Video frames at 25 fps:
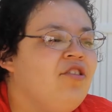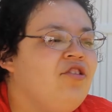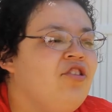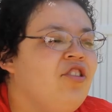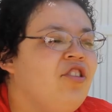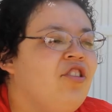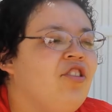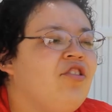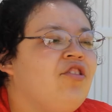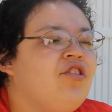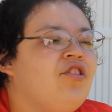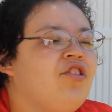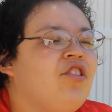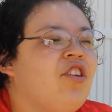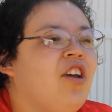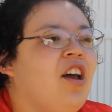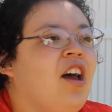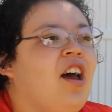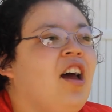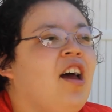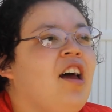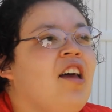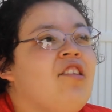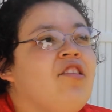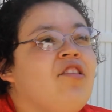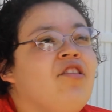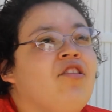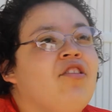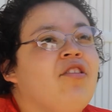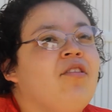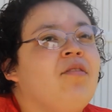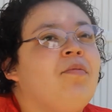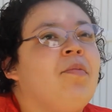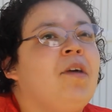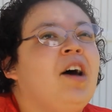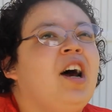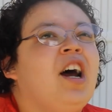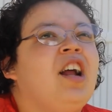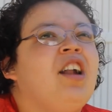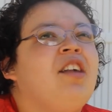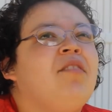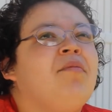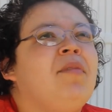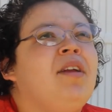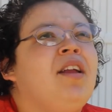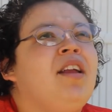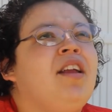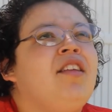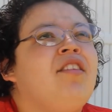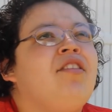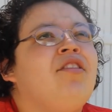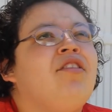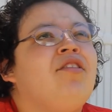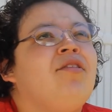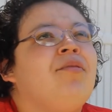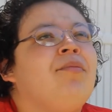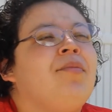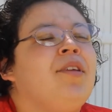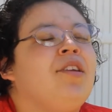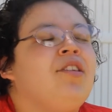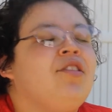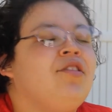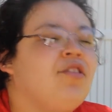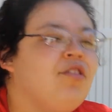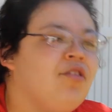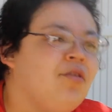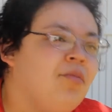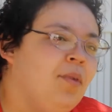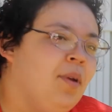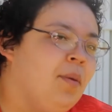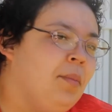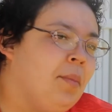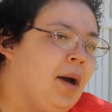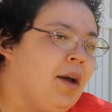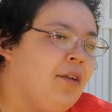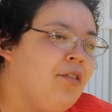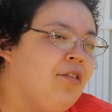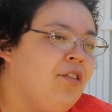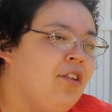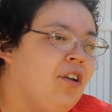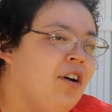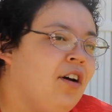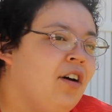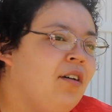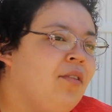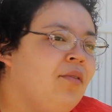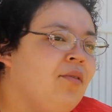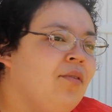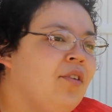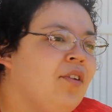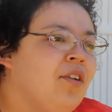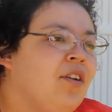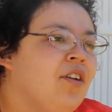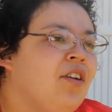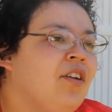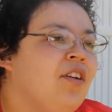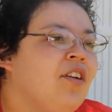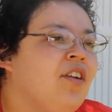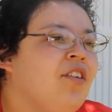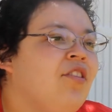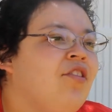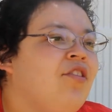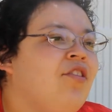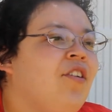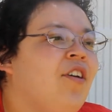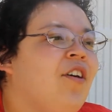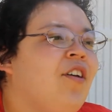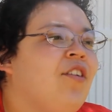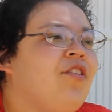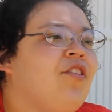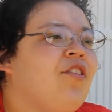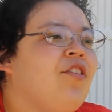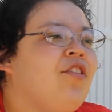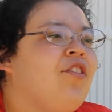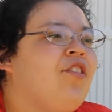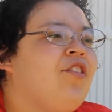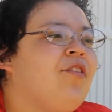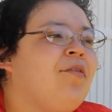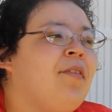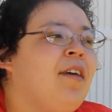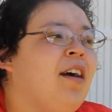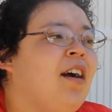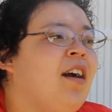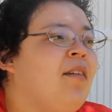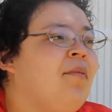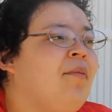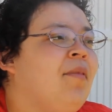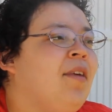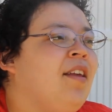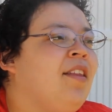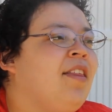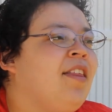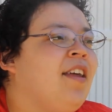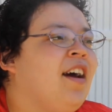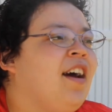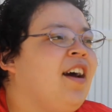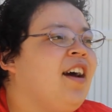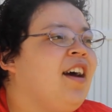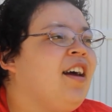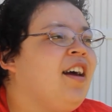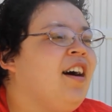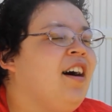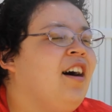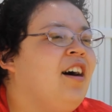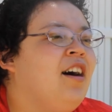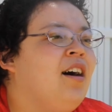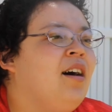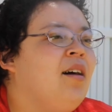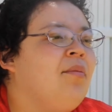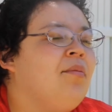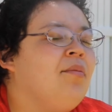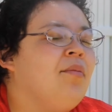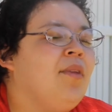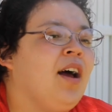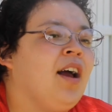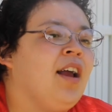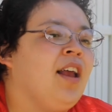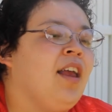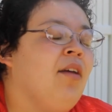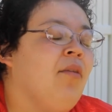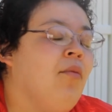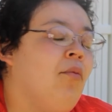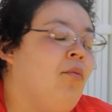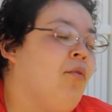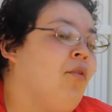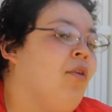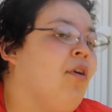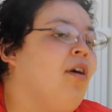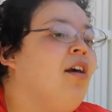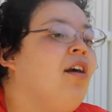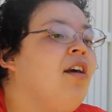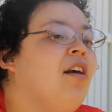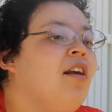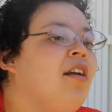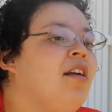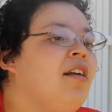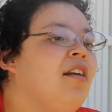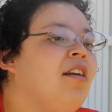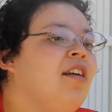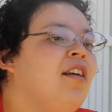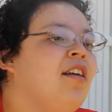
She has inspired me to just be myself. She also inspired me that I can work,